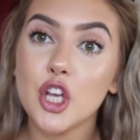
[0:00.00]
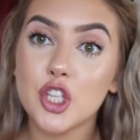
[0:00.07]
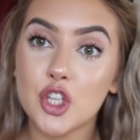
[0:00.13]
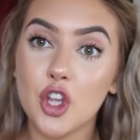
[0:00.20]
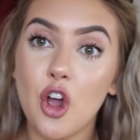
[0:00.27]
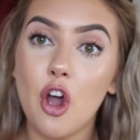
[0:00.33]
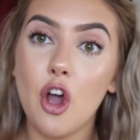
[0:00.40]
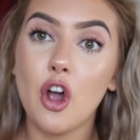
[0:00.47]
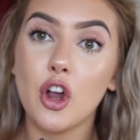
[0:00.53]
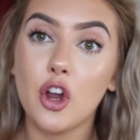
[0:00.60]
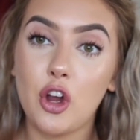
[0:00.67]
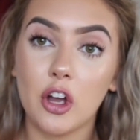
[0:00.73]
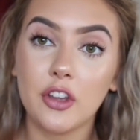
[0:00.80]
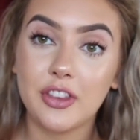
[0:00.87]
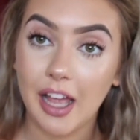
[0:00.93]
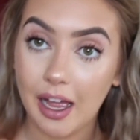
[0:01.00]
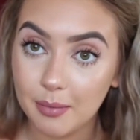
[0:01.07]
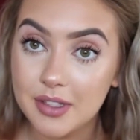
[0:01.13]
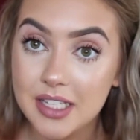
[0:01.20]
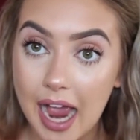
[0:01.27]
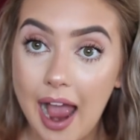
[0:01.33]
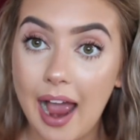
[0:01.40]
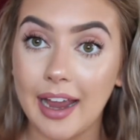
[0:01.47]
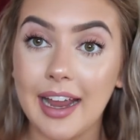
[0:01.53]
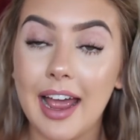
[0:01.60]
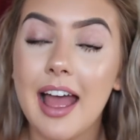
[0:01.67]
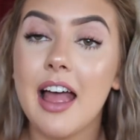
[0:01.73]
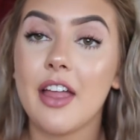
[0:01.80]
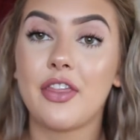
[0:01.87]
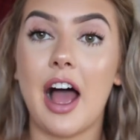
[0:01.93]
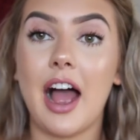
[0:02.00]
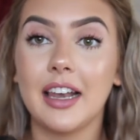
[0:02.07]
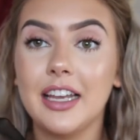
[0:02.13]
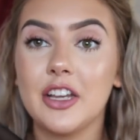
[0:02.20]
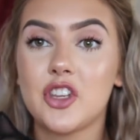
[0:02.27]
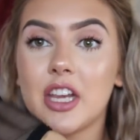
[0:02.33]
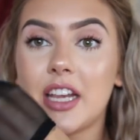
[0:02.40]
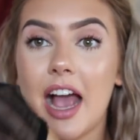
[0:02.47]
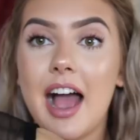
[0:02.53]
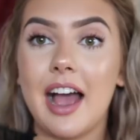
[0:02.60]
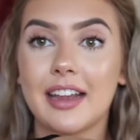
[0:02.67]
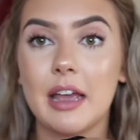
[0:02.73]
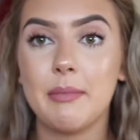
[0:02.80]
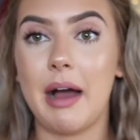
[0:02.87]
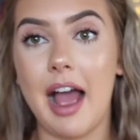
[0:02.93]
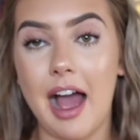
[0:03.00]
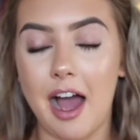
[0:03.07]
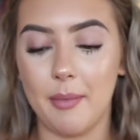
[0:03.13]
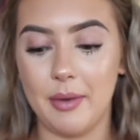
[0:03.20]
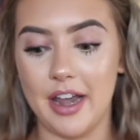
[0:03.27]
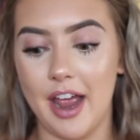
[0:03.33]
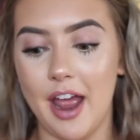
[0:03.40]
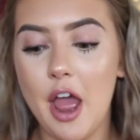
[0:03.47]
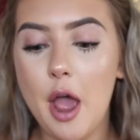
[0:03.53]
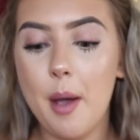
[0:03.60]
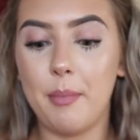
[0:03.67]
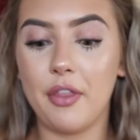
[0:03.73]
so goddamn tight that I literally can't get my arm in it.